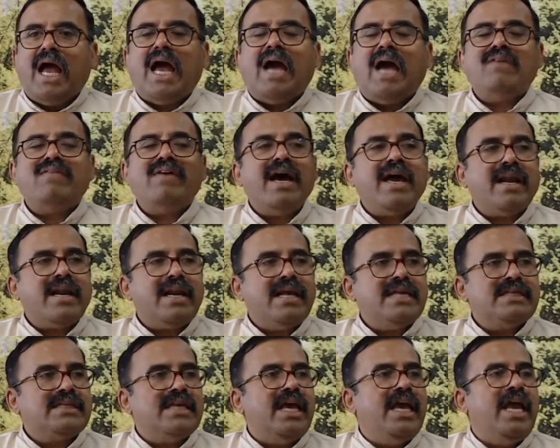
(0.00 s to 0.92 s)

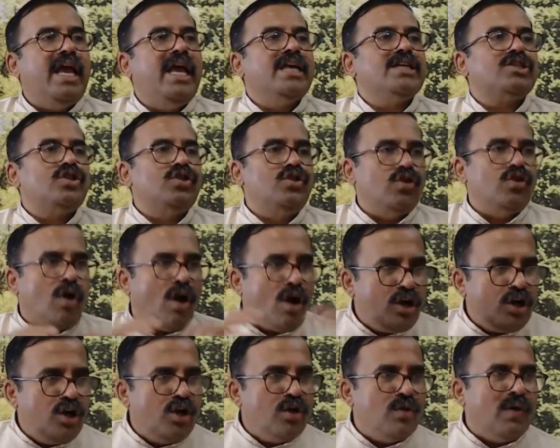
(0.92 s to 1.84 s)
Awareness is
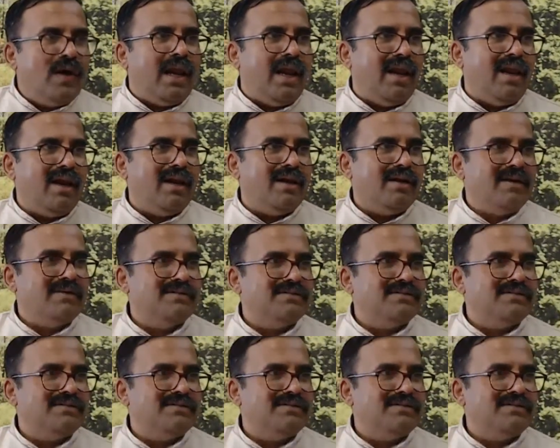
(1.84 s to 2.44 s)
non-dual.